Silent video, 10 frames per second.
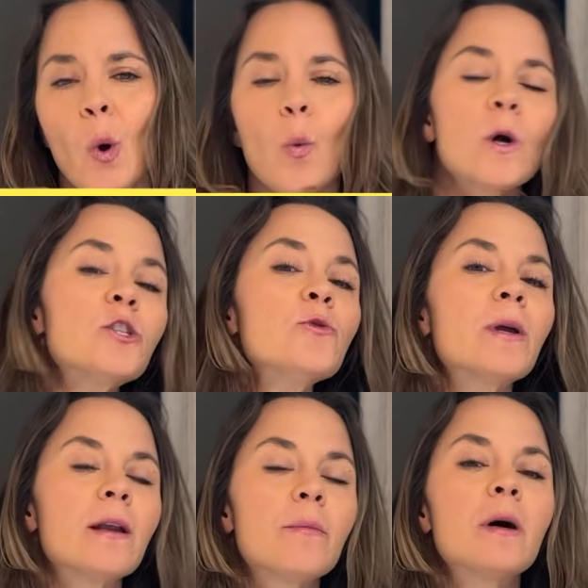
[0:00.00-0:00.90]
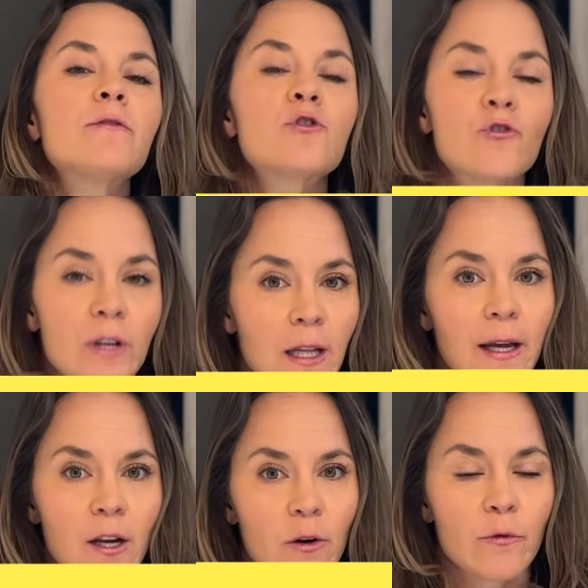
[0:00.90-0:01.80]
Once you get above tree
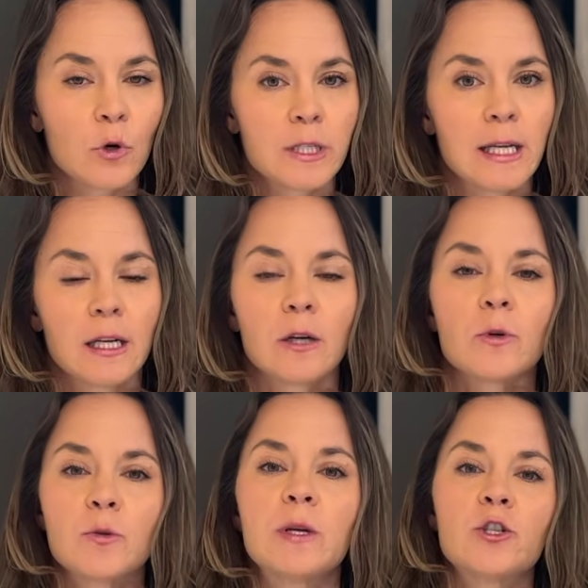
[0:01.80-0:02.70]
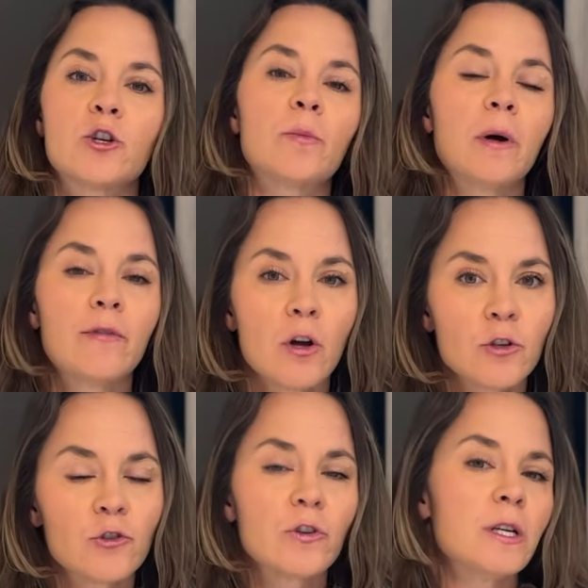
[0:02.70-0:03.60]
line on a 14er, which means you're above all
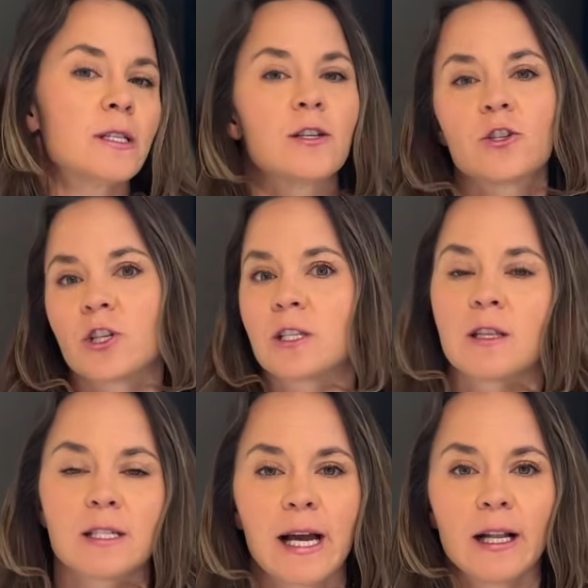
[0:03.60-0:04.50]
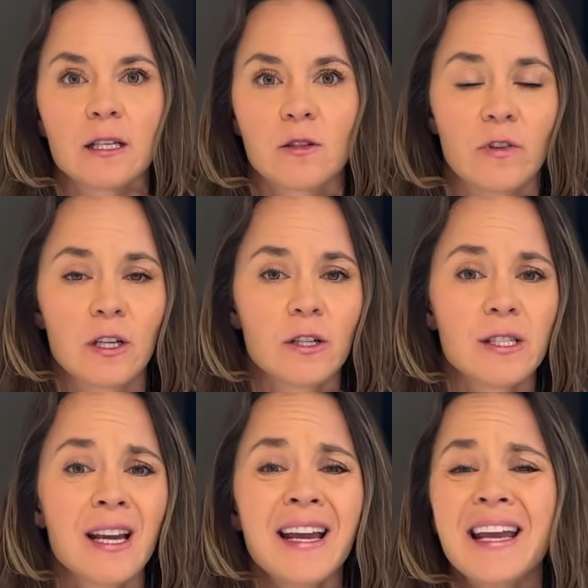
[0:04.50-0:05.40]
the trees and you're just in the talus
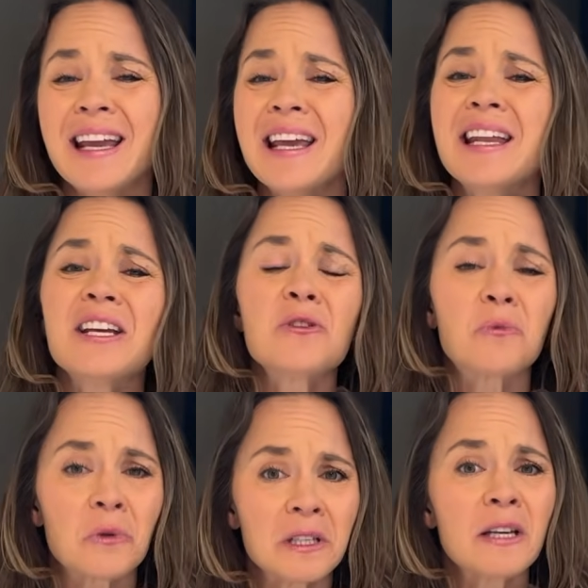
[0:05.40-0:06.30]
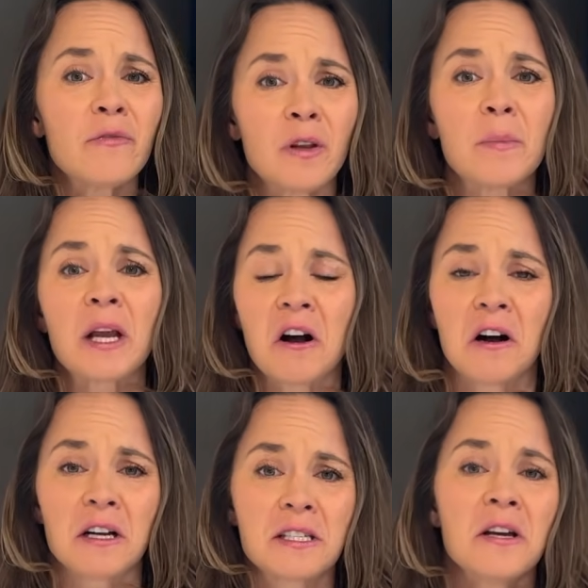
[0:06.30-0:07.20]
fields, it is really flipping
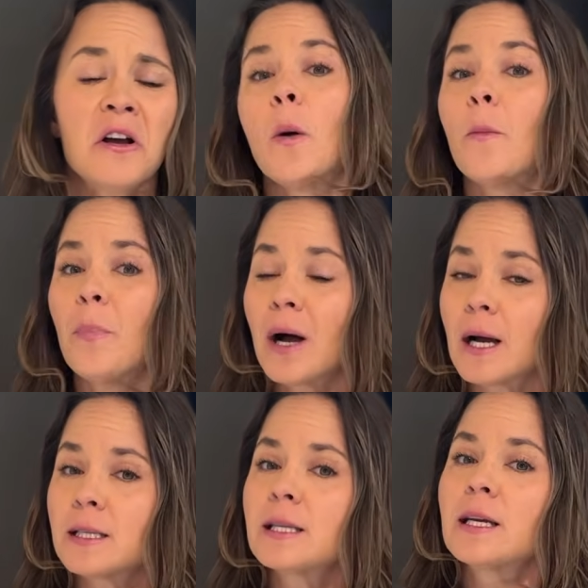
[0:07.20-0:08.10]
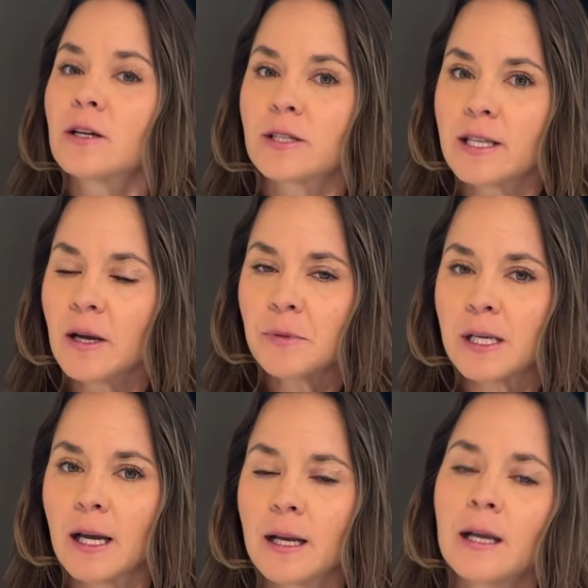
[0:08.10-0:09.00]
hot. But here's the
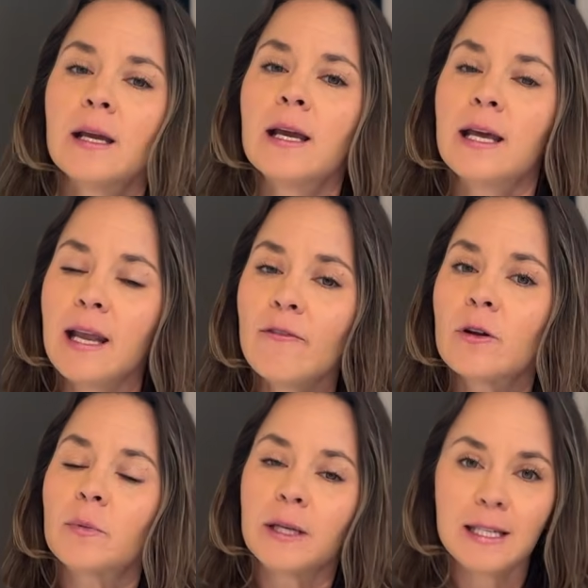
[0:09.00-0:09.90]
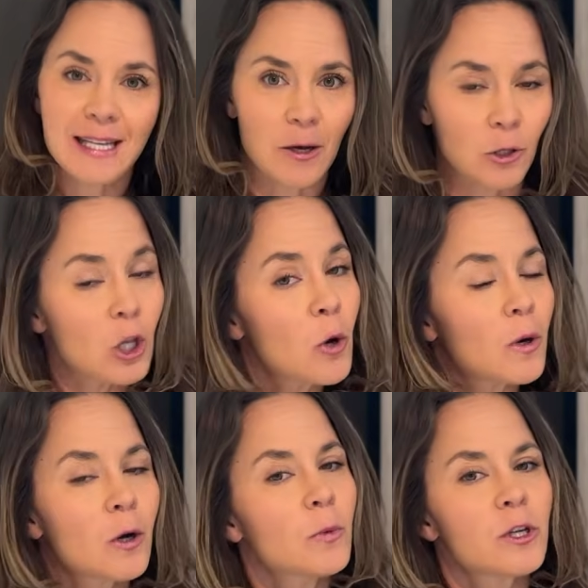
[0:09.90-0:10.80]
upside. Inevitably, down
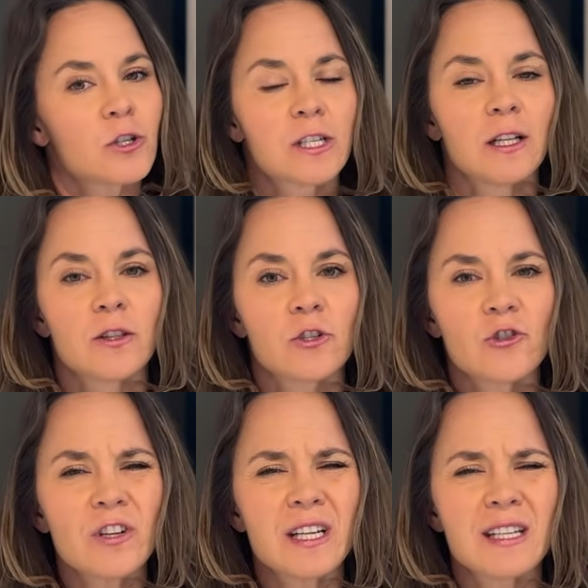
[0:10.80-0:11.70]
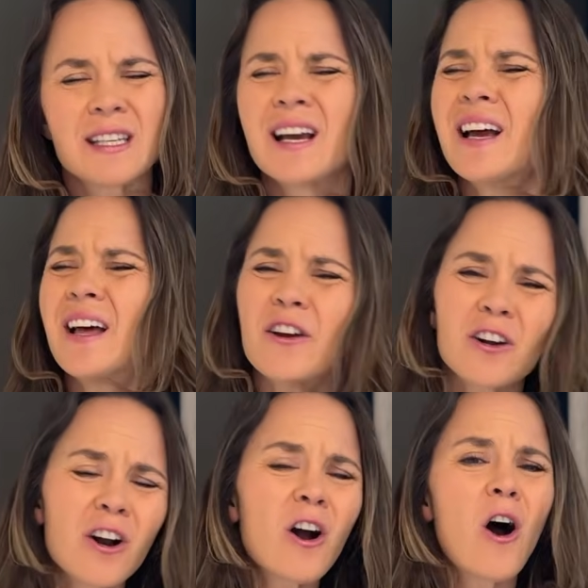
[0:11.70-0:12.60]
lower when you're still in the trees,
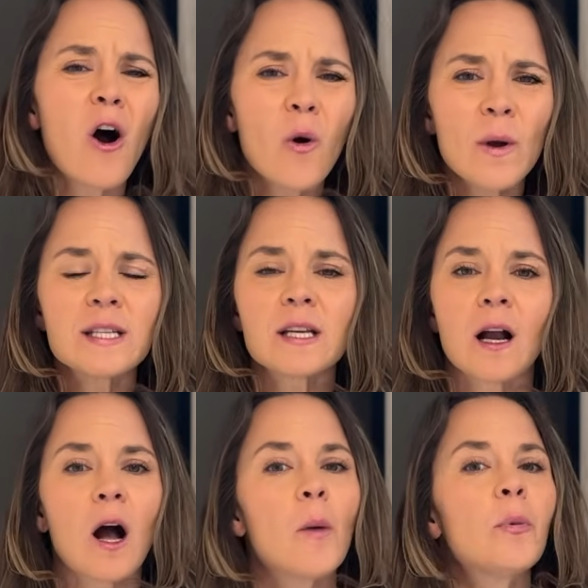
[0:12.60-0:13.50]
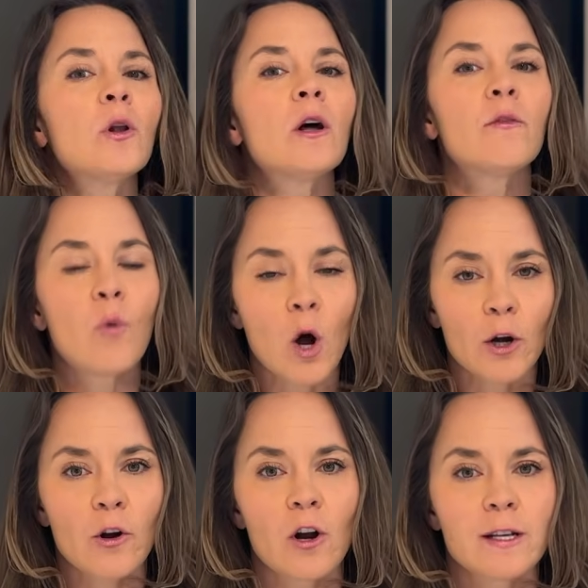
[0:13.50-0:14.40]
there are always a couple of
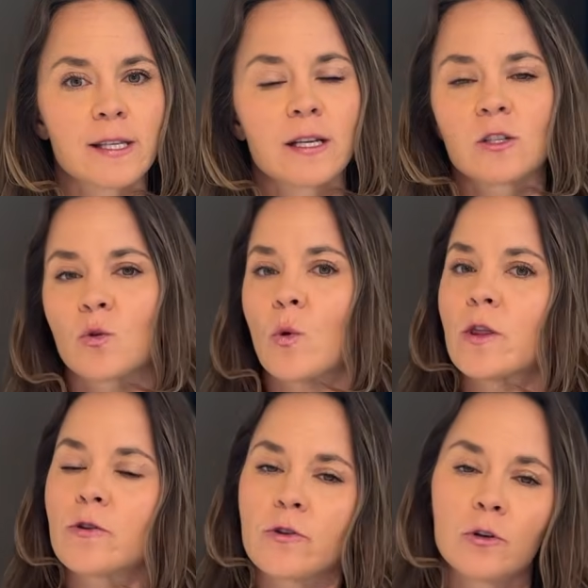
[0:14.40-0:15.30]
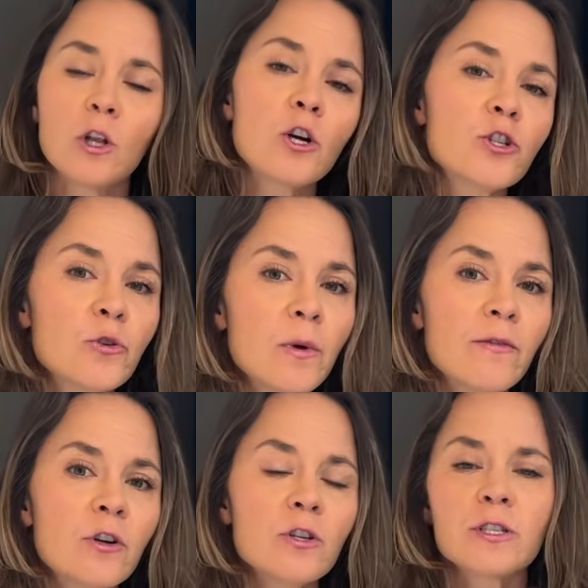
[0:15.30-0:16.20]
water crossings, whether they're larger
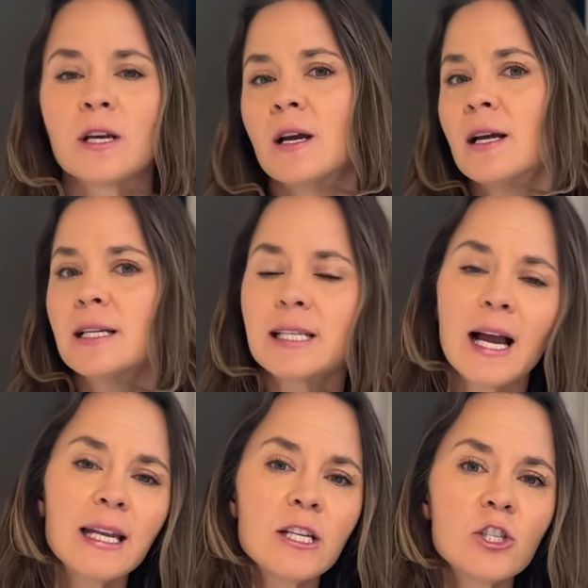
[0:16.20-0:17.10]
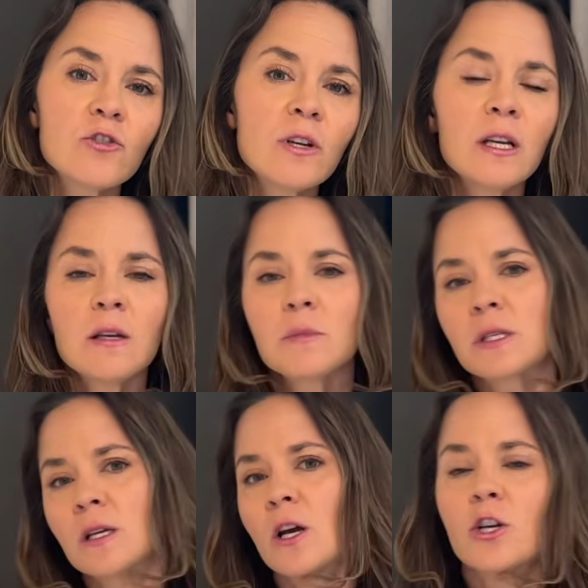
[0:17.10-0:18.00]
rivers, tiny
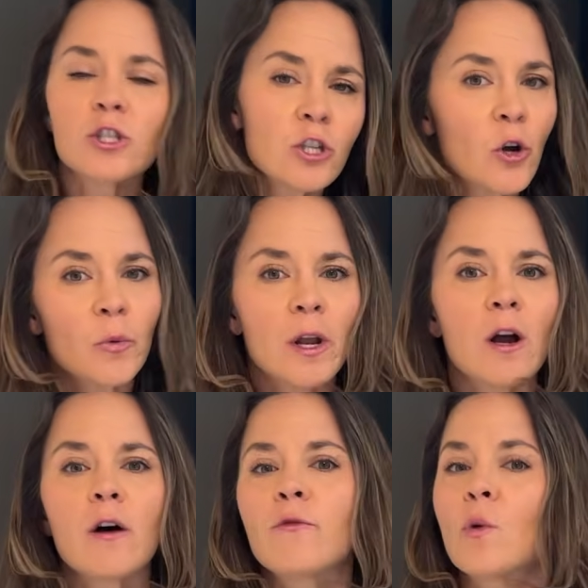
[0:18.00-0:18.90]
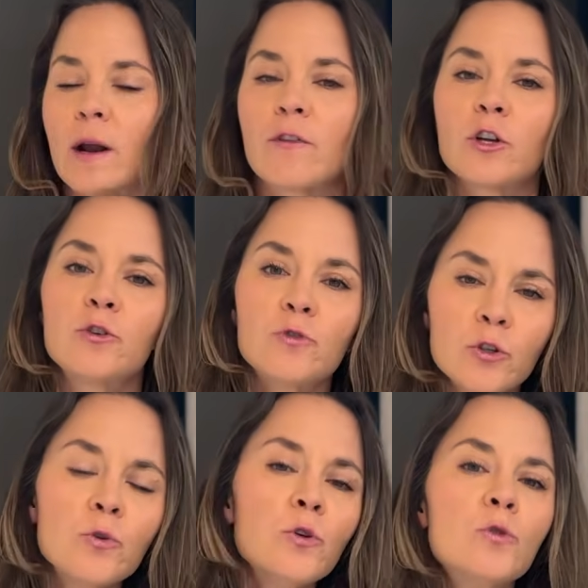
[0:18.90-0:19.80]
streams, snow runoff, whatever. You
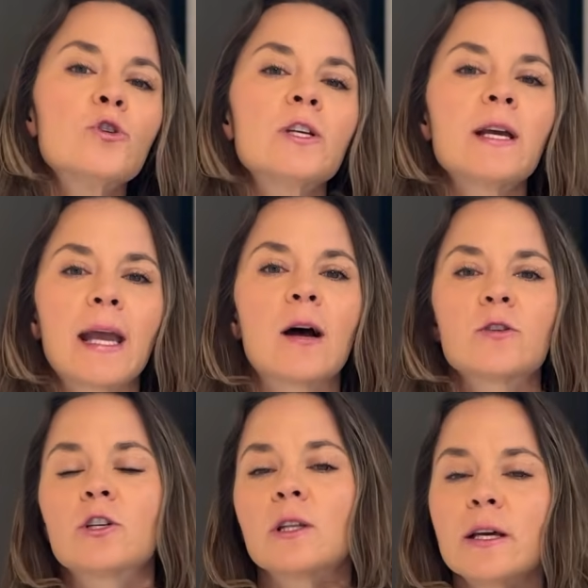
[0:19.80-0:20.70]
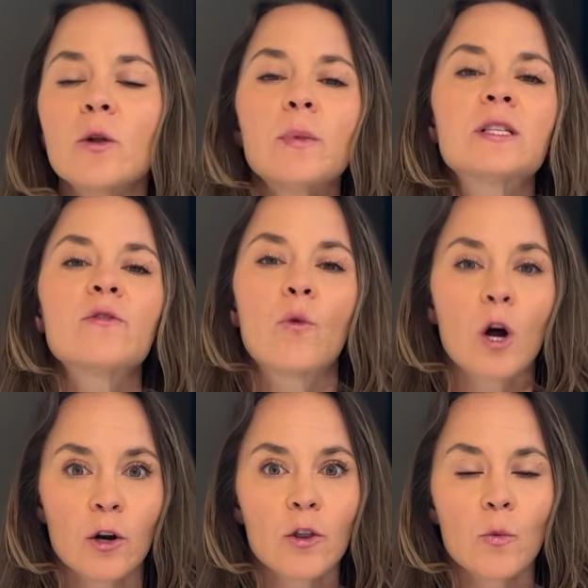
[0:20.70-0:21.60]
do usually encounter little bits of
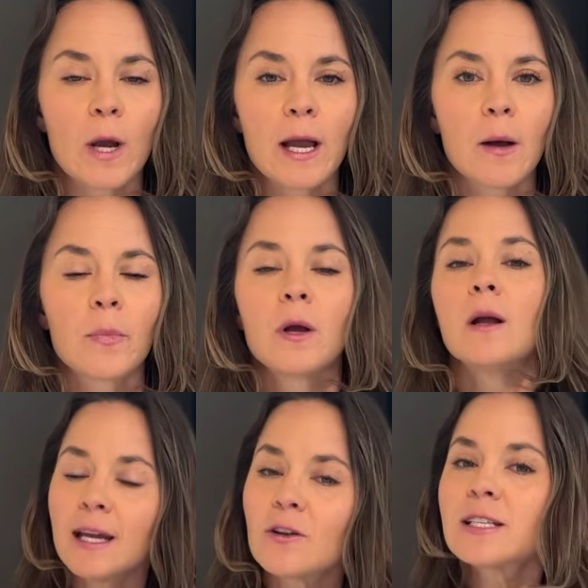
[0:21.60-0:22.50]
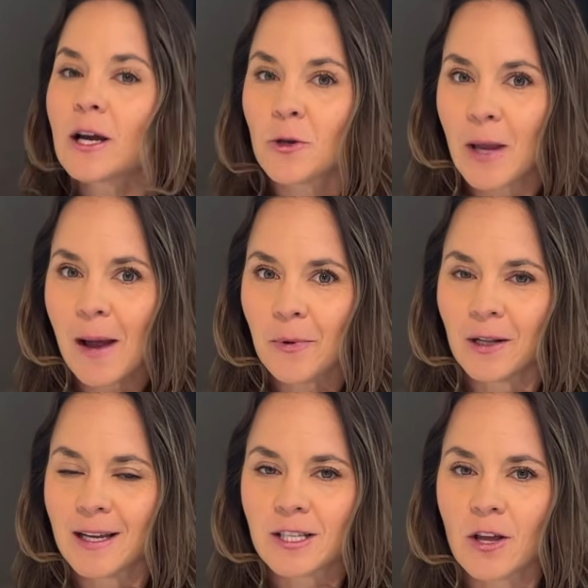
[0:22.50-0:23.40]
water on the way up. Here is how you
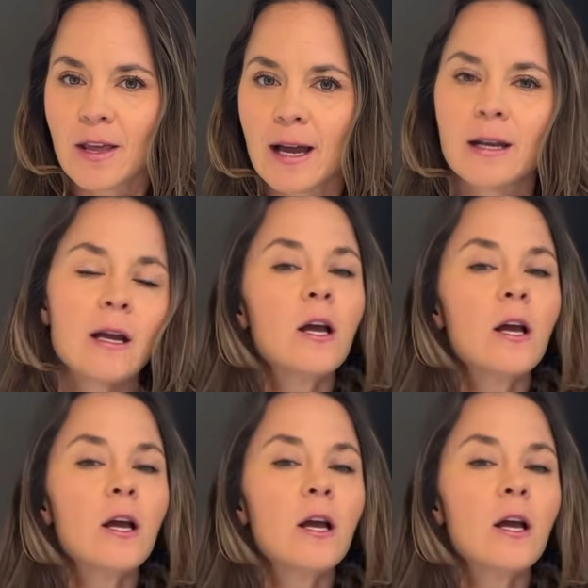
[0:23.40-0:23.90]
capitalize on that.